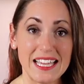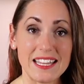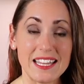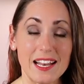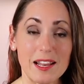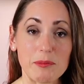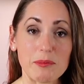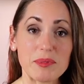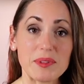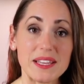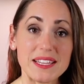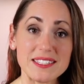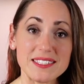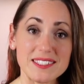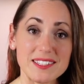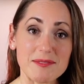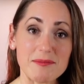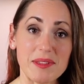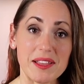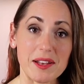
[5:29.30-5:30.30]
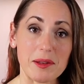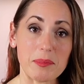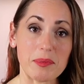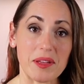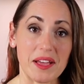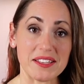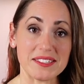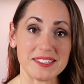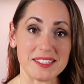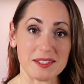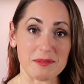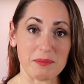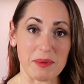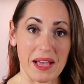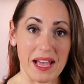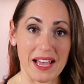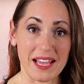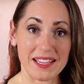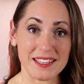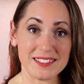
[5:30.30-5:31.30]
and then I place them in a plastic
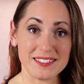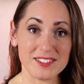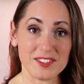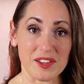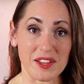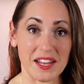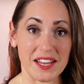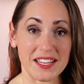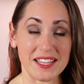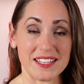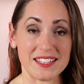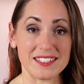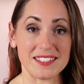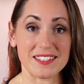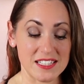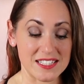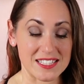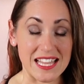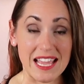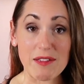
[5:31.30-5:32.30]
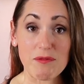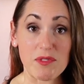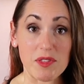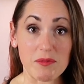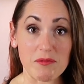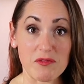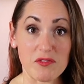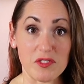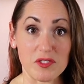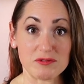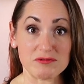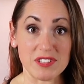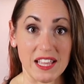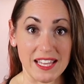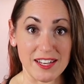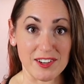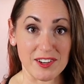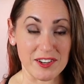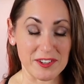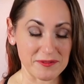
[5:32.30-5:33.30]
bag so that I can save them for
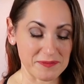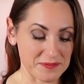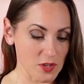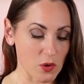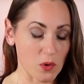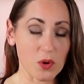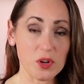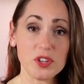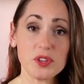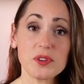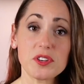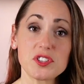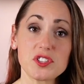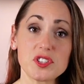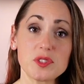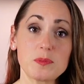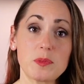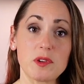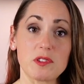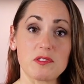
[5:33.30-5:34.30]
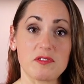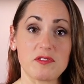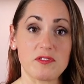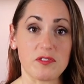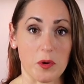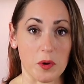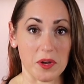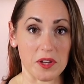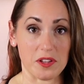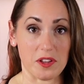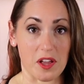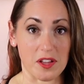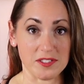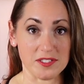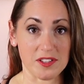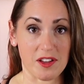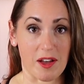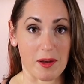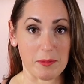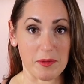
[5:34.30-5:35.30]
later. Or you could just put foil on
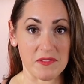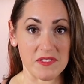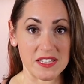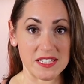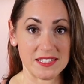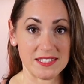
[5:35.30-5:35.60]
top of these